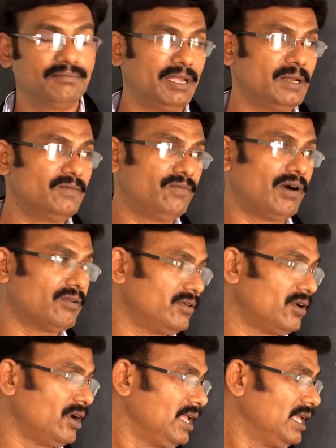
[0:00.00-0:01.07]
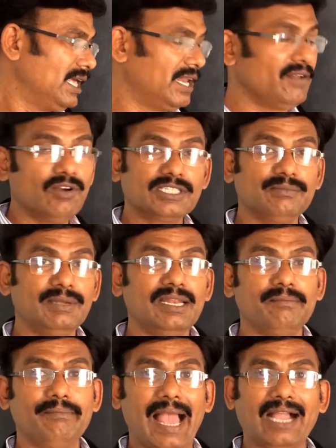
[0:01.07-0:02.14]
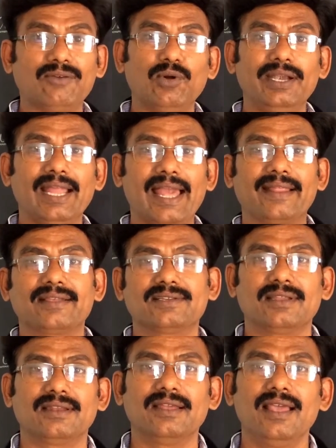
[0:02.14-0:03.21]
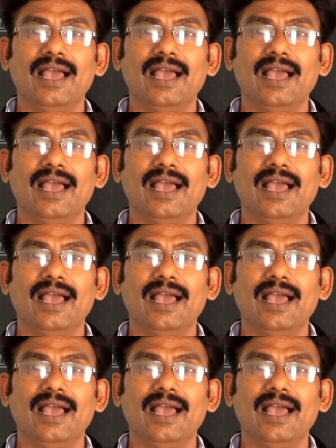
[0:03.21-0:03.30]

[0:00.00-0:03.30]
mean for not reverse mean backward direction.